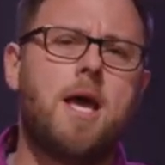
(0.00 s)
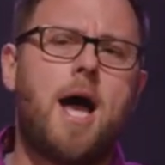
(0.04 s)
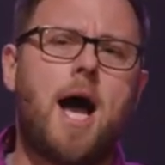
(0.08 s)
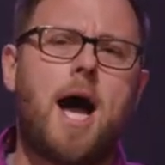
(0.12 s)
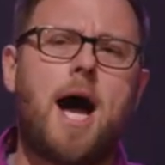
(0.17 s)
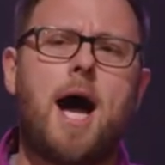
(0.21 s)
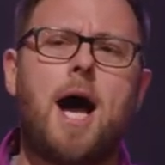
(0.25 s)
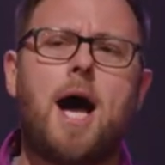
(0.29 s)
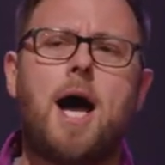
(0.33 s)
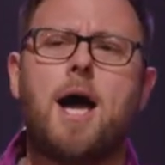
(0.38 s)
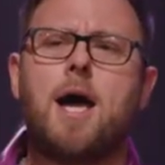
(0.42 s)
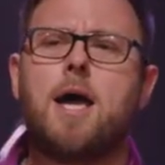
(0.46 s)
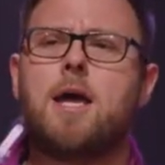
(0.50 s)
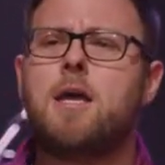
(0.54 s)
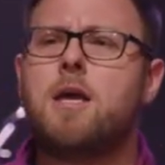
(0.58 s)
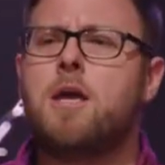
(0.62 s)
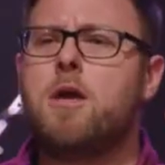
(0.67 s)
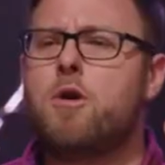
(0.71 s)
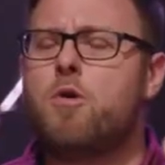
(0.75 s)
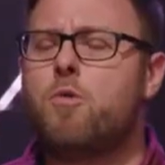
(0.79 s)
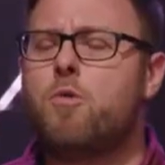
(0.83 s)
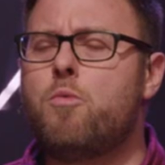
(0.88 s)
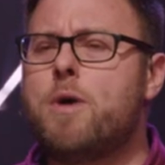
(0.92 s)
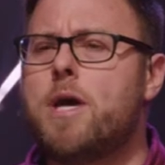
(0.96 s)

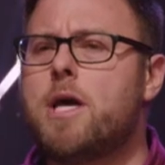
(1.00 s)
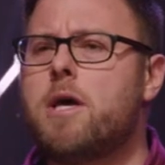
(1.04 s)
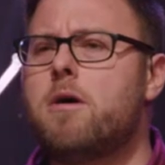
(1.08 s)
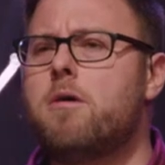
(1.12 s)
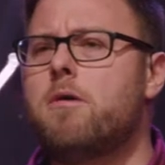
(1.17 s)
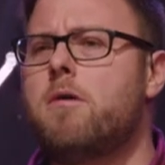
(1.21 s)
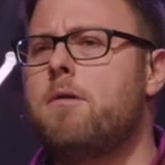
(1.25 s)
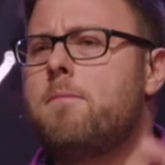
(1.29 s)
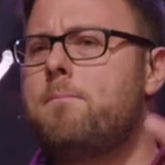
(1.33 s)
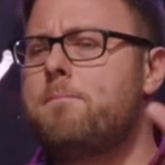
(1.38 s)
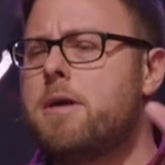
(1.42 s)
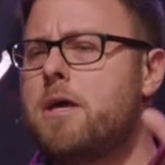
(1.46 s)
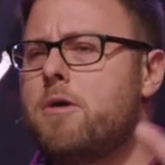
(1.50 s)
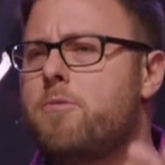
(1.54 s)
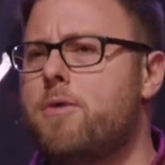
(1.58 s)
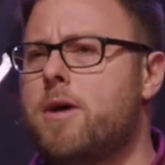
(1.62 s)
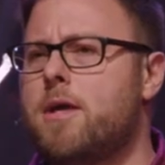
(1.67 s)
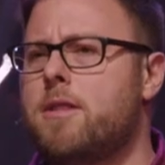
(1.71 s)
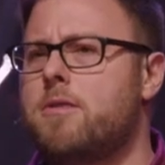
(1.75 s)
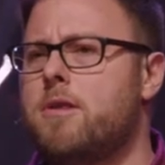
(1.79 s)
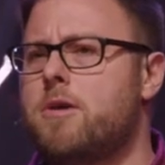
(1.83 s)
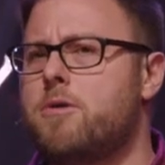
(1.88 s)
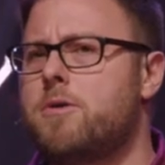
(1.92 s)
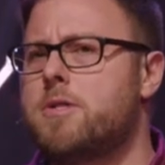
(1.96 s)
I will be
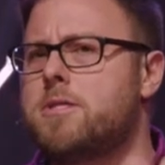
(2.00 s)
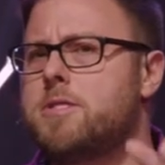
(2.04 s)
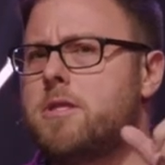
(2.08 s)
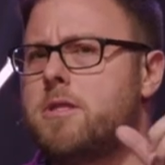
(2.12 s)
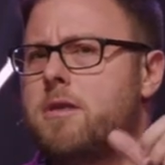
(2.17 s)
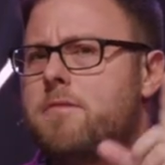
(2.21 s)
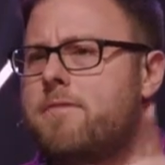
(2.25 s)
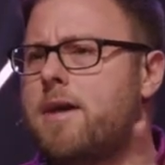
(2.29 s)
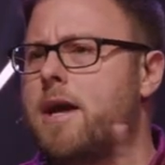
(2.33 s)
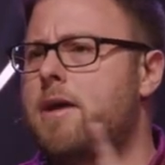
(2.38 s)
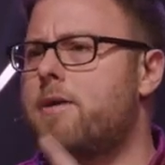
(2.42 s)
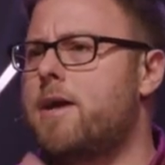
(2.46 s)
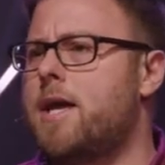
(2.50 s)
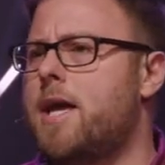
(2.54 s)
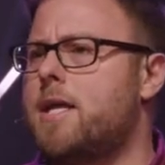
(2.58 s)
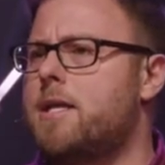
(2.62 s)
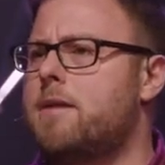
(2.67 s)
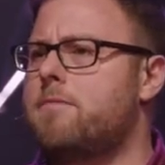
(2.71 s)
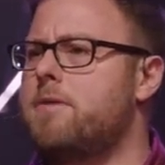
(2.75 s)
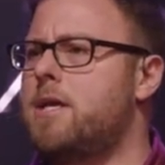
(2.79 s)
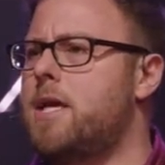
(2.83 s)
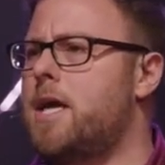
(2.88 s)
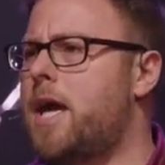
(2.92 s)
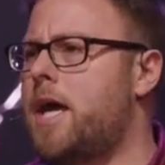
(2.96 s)
with you until the very end
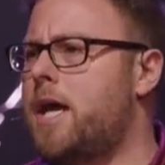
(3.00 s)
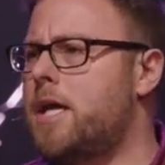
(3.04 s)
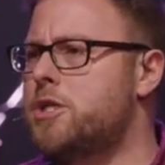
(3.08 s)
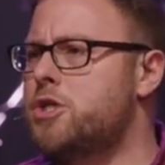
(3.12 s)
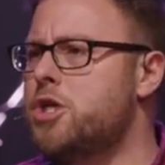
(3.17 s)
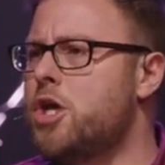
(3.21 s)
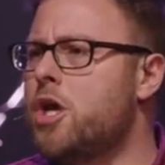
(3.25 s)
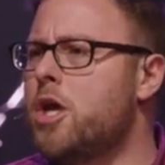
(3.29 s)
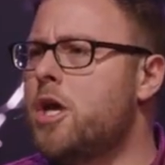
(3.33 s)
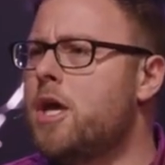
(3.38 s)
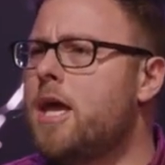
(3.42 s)
of the age.